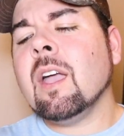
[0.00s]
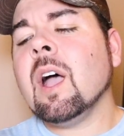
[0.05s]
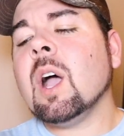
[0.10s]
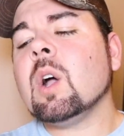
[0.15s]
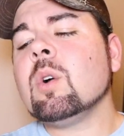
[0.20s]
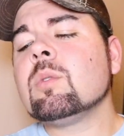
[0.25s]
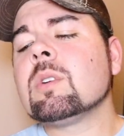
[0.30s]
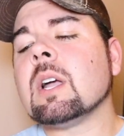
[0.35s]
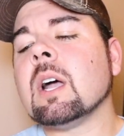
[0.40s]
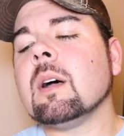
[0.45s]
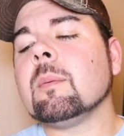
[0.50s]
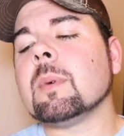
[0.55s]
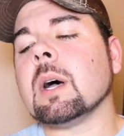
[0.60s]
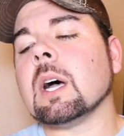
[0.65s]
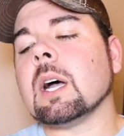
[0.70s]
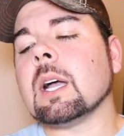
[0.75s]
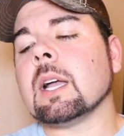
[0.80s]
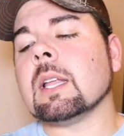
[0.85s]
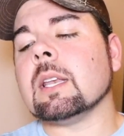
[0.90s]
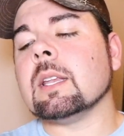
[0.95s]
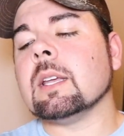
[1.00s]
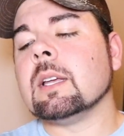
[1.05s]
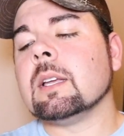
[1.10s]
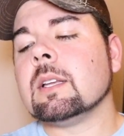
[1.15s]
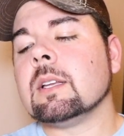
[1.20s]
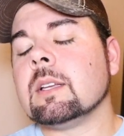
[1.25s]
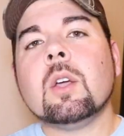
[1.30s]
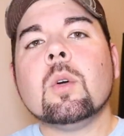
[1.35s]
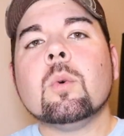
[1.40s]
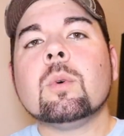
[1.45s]
Oh, come on.
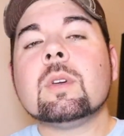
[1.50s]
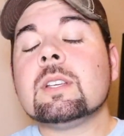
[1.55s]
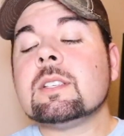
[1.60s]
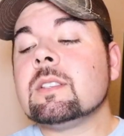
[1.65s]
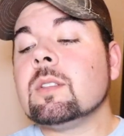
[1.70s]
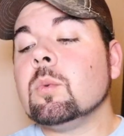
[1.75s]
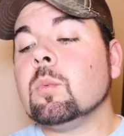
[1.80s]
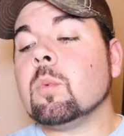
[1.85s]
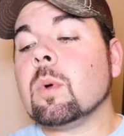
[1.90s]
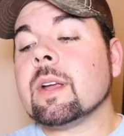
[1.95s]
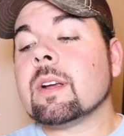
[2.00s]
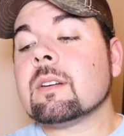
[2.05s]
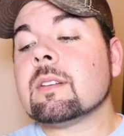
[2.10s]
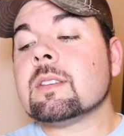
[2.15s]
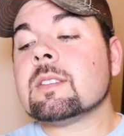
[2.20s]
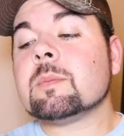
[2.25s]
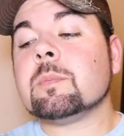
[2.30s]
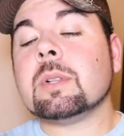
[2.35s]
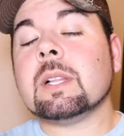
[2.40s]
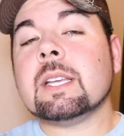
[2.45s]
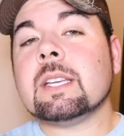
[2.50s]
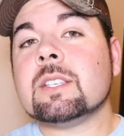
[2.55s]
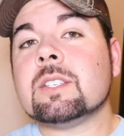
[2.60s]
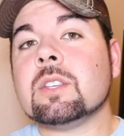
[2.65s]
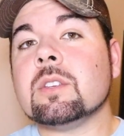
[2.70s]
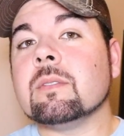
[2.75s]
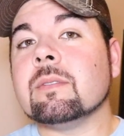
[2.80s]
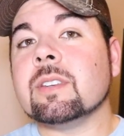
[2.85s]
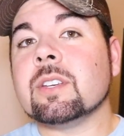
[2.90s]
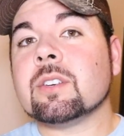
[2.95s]
What is the weirdest
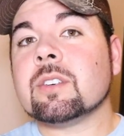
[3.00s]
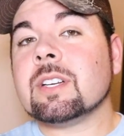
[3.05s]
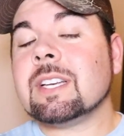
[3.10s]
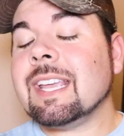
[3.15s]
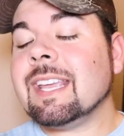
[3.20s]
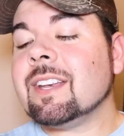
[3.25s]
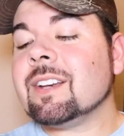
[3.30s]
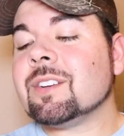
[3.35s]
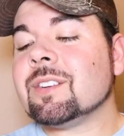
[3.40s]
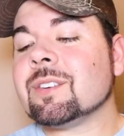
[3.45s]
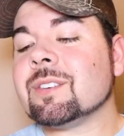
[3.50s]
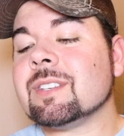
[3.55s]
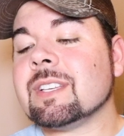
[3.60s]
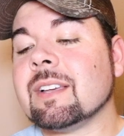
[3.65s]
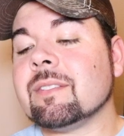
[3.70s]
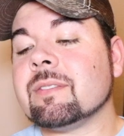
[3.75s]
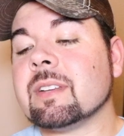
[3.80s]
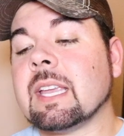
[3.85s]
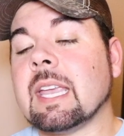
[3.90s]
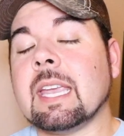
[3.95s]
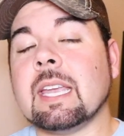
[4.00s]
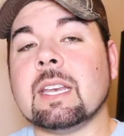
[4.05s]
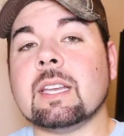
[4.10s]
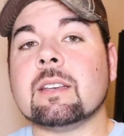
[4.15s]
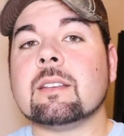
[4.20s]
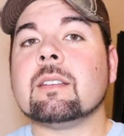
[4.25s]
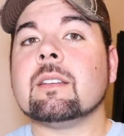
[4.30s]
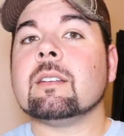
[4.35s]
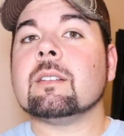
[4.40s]
place you've urinated or defecated?